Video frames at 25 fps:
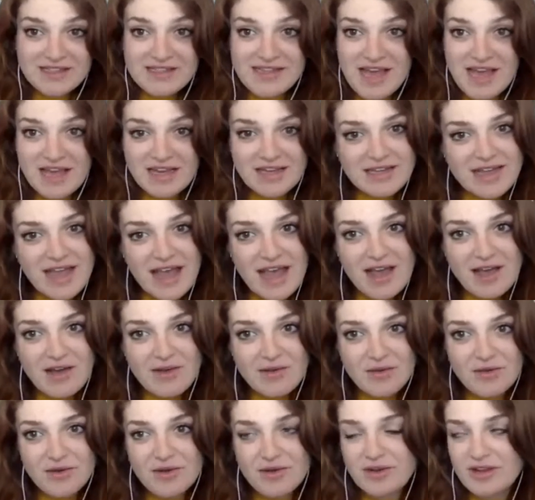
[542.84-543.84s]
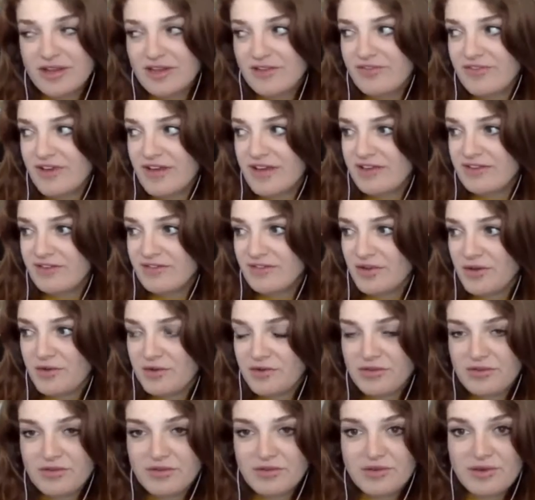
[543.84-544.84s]
I have a panic attack now, or
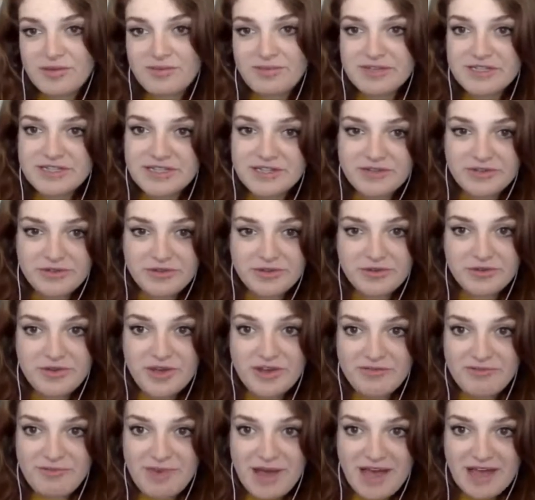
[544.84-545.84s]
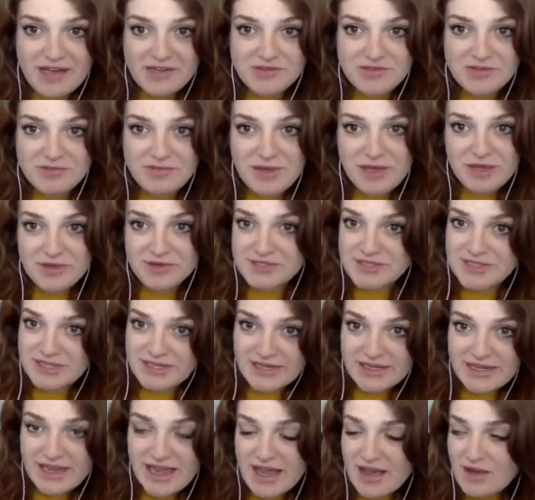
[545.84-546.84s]
if I go through a particularly rough
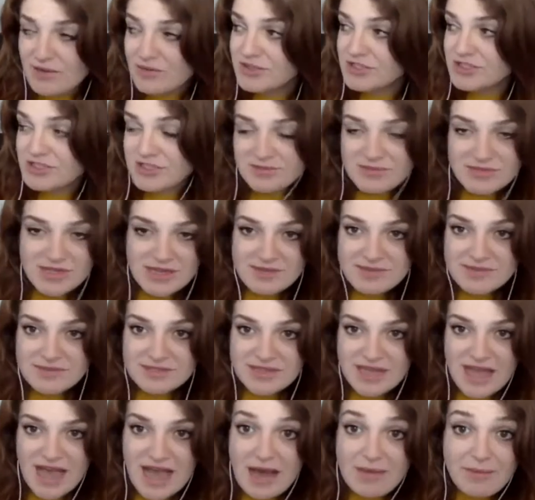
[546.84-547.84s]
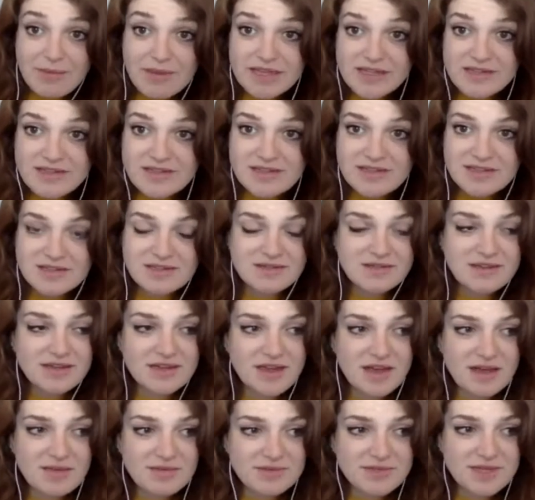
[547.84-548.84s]
patch with my OCD now, which sometimes
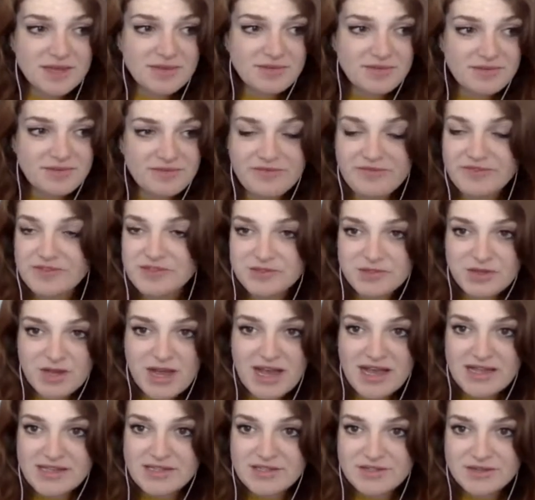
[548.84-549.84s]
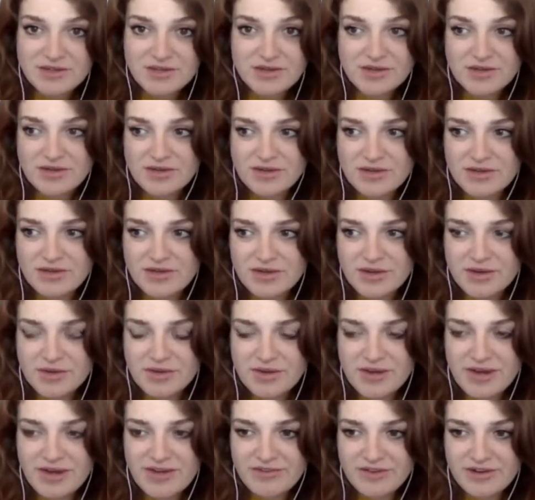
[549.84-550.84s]
happens and it comes up stress
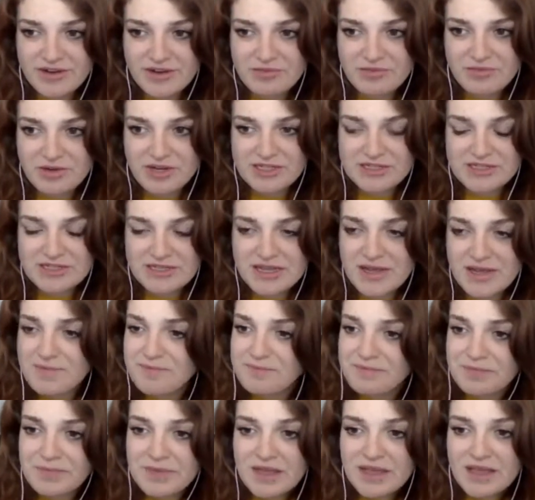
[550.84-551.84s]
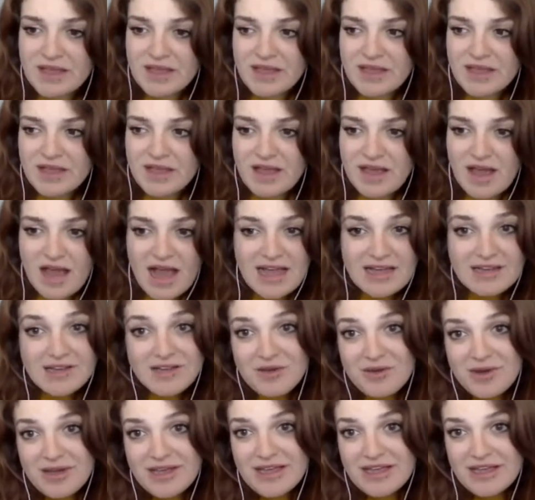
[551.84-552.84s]
or, you know, whatever, it brings it up,
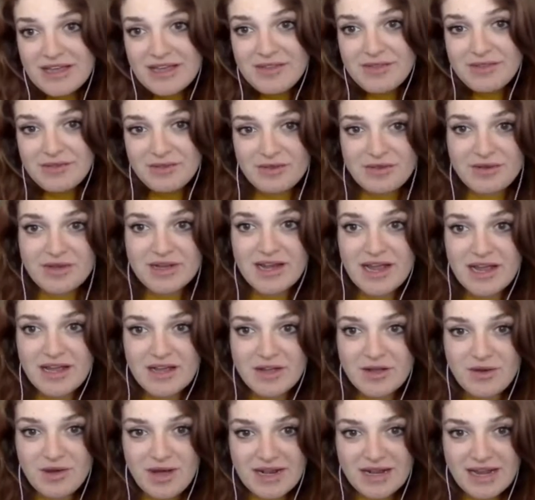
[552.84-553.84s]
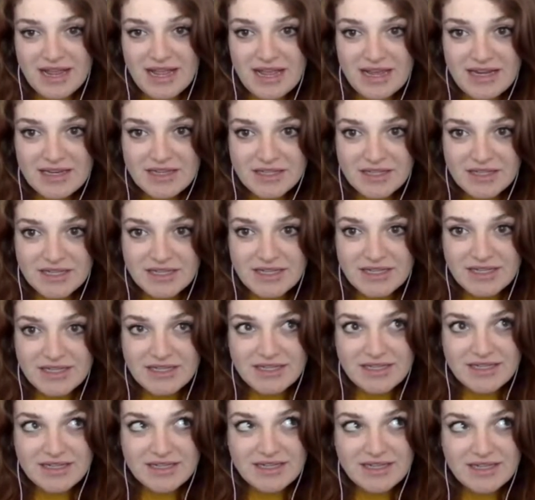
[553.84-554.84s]
I know I can get through it. I know how to
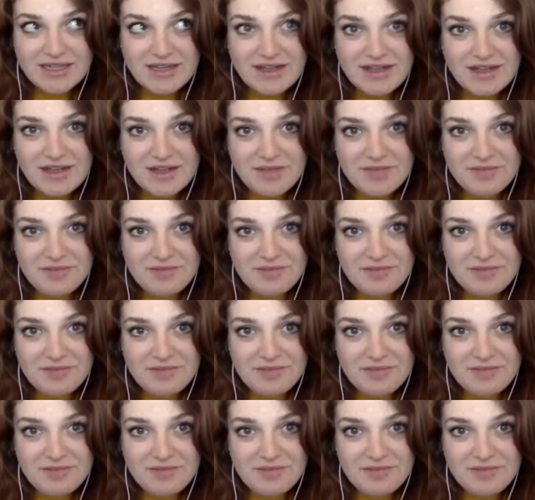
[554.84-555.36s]
handle it.